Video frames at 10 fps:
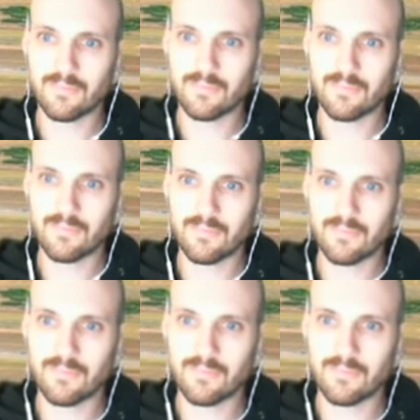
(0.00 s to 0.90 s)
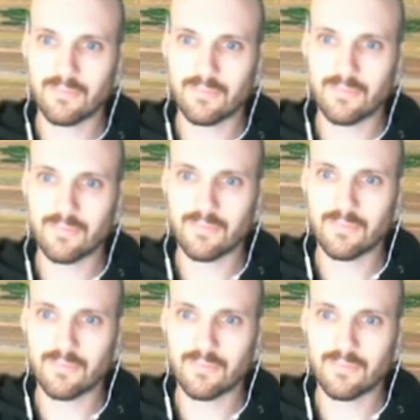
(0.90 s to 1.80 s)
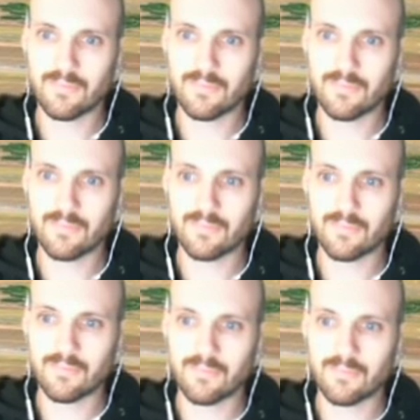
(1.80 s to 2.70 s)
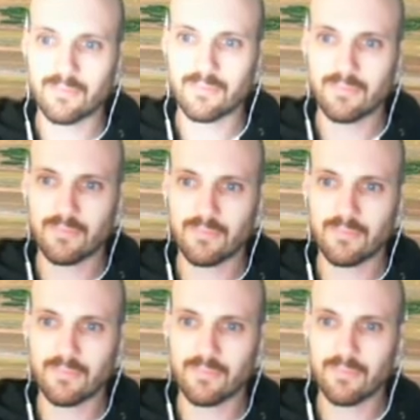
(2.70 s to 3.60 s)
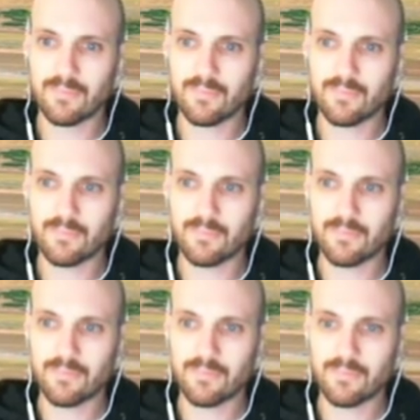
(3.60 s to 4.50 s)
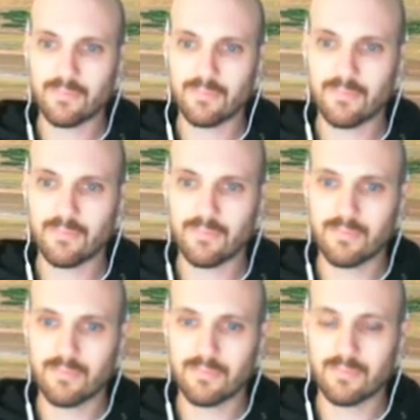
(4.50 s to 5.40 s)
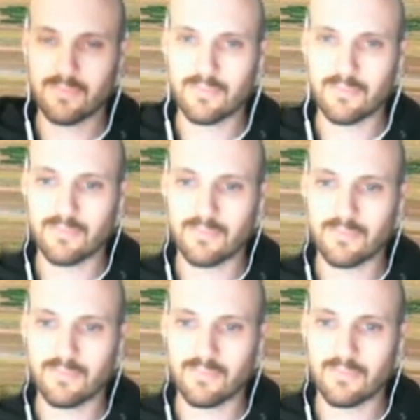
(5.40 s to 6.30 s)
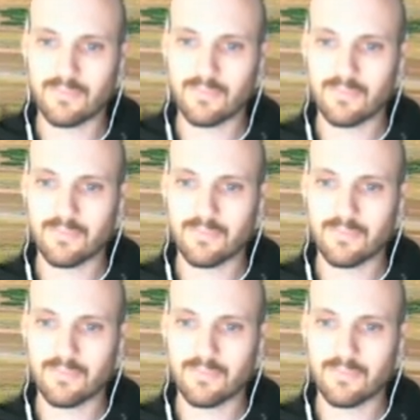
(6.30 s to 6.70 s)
(silent)